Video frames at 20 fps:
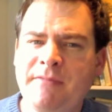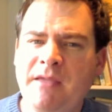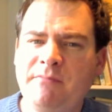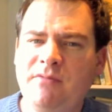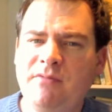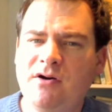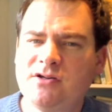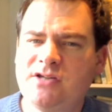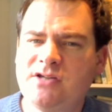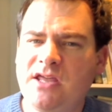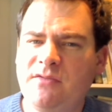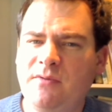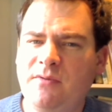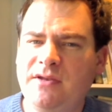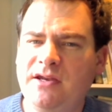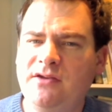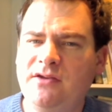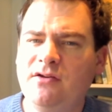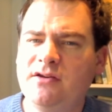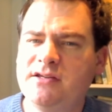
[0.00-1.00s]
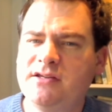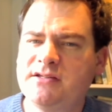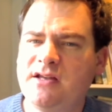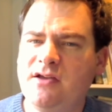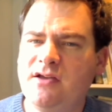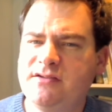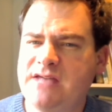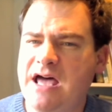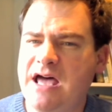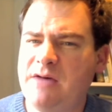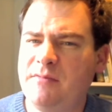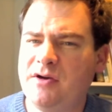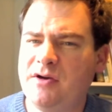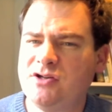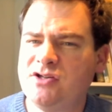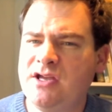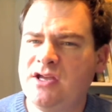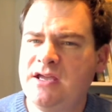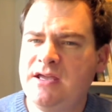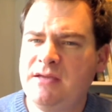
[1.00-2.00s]
Berkshire Hathaway did not disclose how
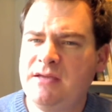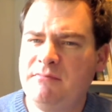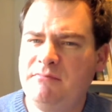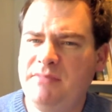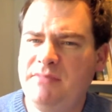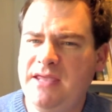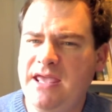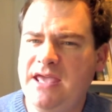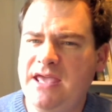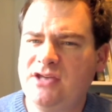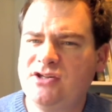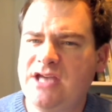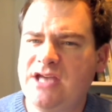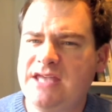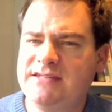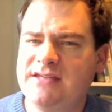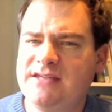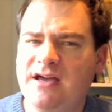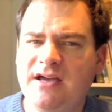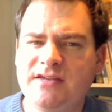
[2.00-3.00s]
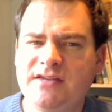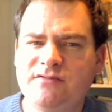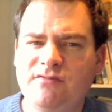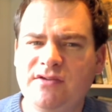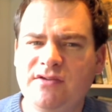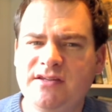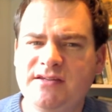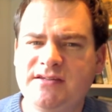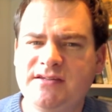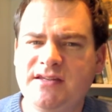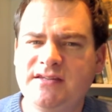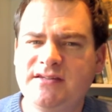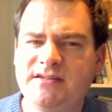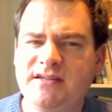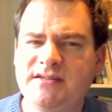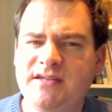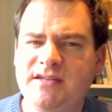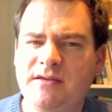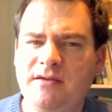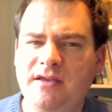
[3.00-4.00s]
much BHSI has written since
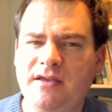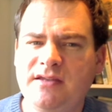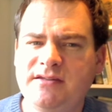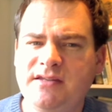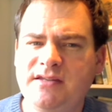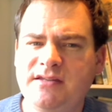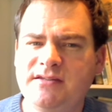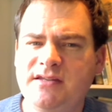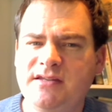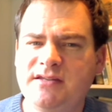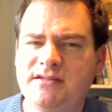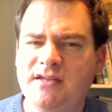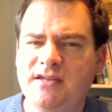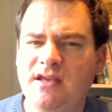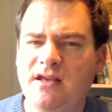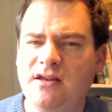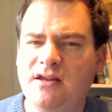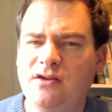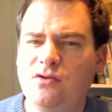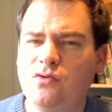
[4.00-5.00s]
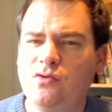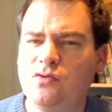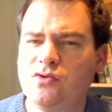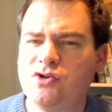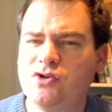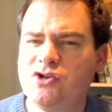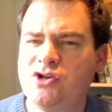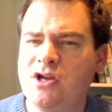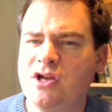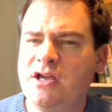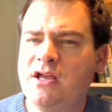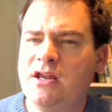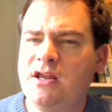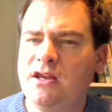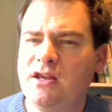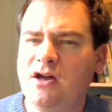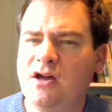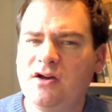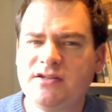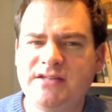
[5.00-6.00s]
its launch
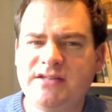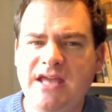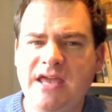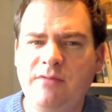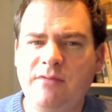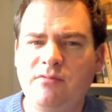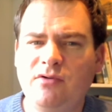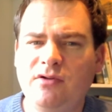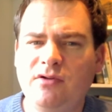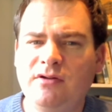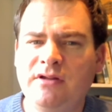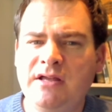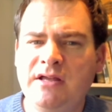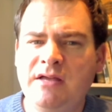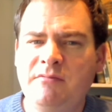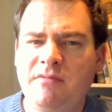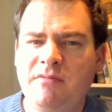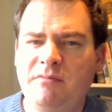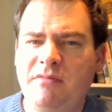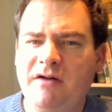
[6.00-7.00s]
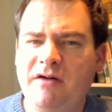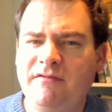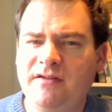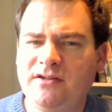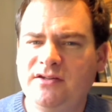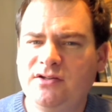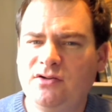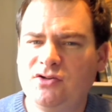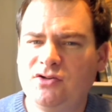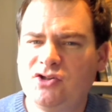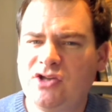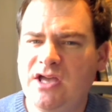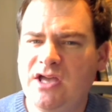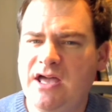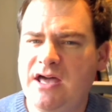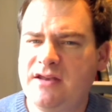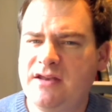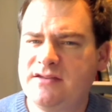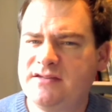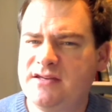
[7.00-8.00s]
last April, but Buffett told
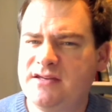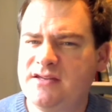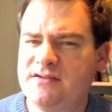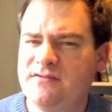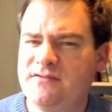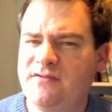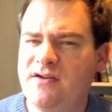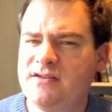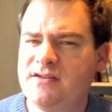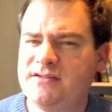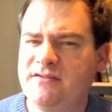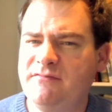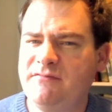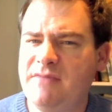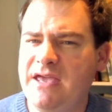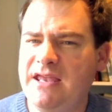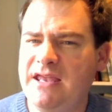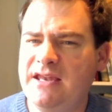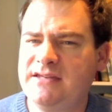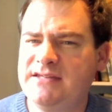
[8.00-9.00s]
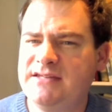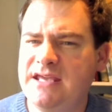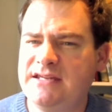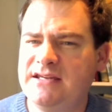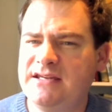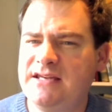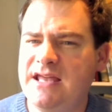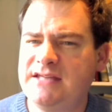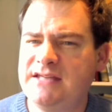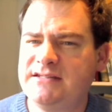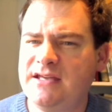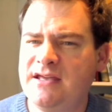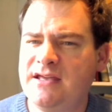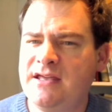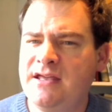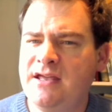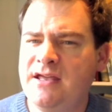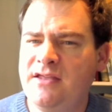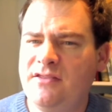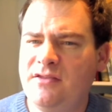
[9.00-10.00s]
shareholders in his 1st of May dated letter
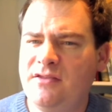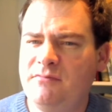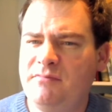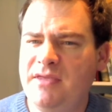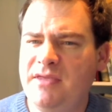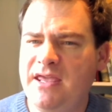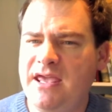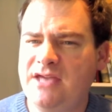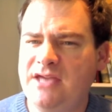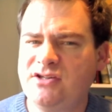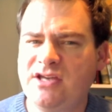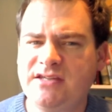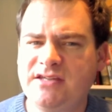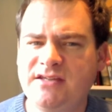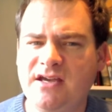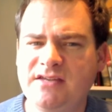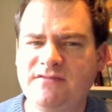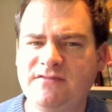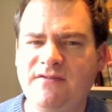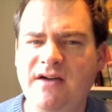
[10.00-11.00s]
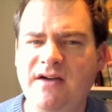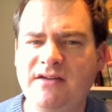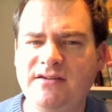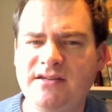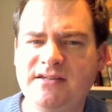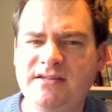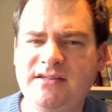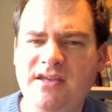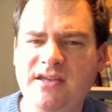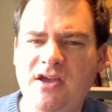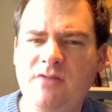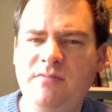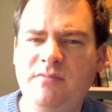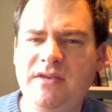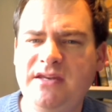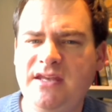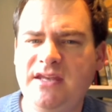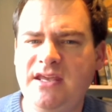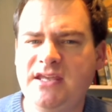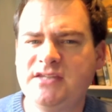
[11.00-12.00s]
that BHSI's founding CEO
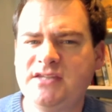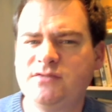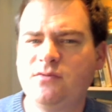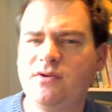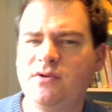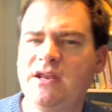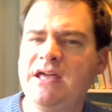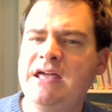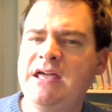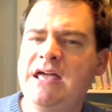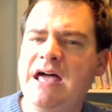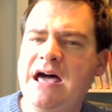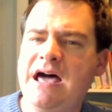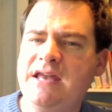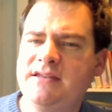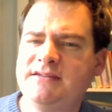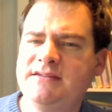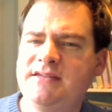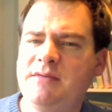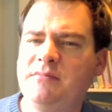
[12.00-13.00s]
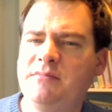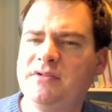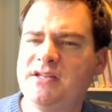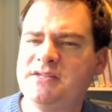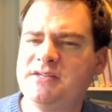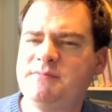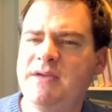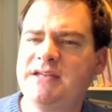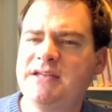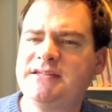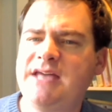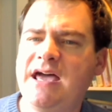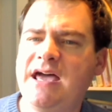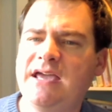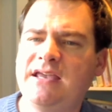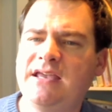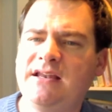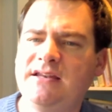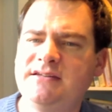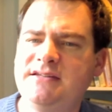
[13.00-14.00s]
Peter Eastwood had assembled a
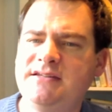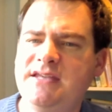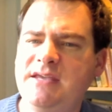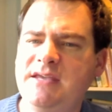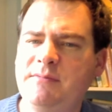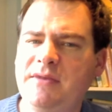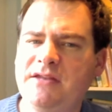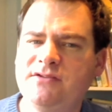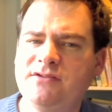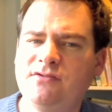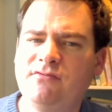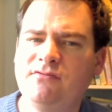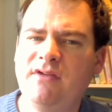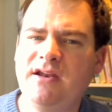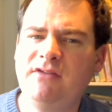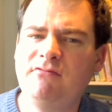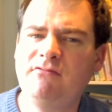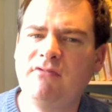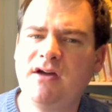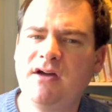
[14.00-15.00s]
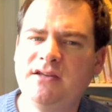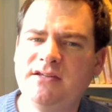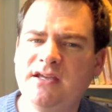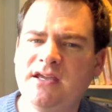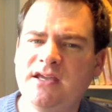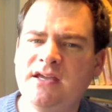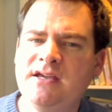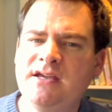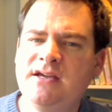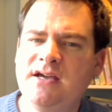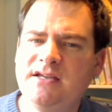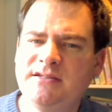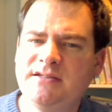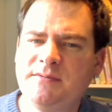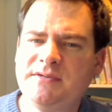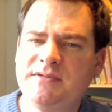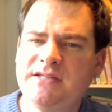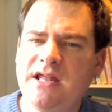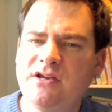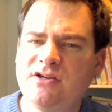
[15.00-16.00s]
spectacular team and is already writing a
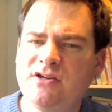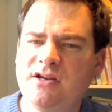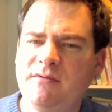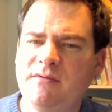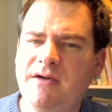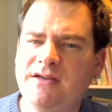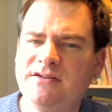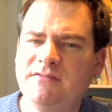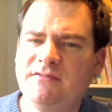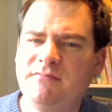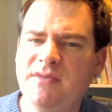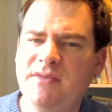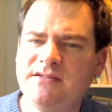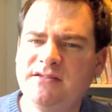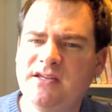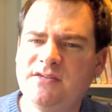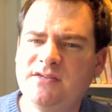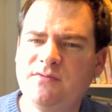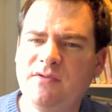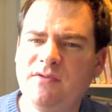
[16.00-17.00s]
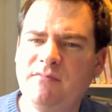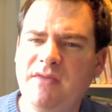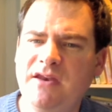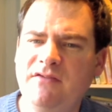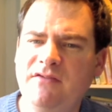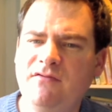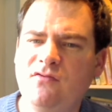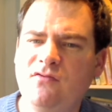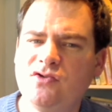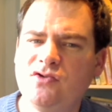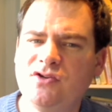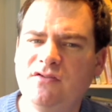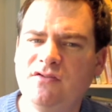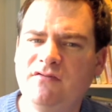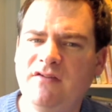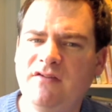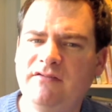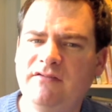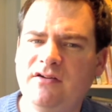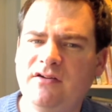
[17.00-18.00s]
substantial amount of business with many Fortune
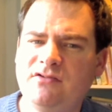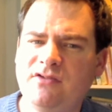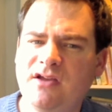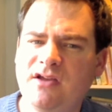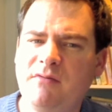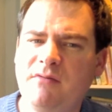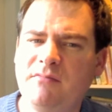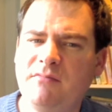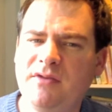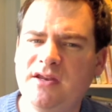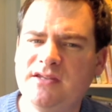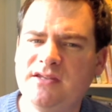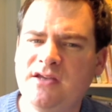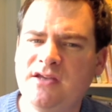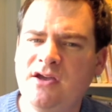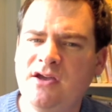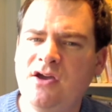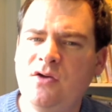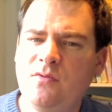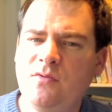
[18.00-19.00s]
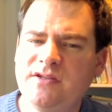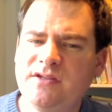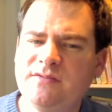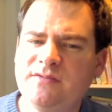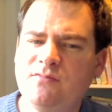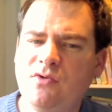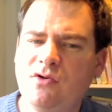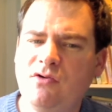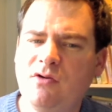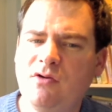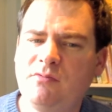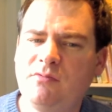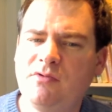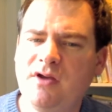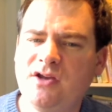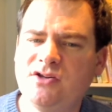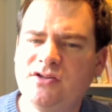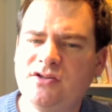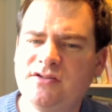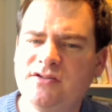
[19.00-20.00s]
500 companies with smaller
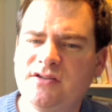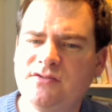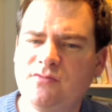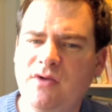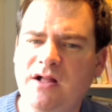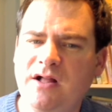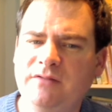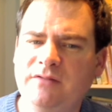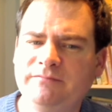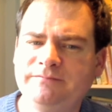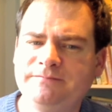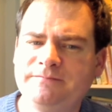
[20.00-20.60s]
operations as well.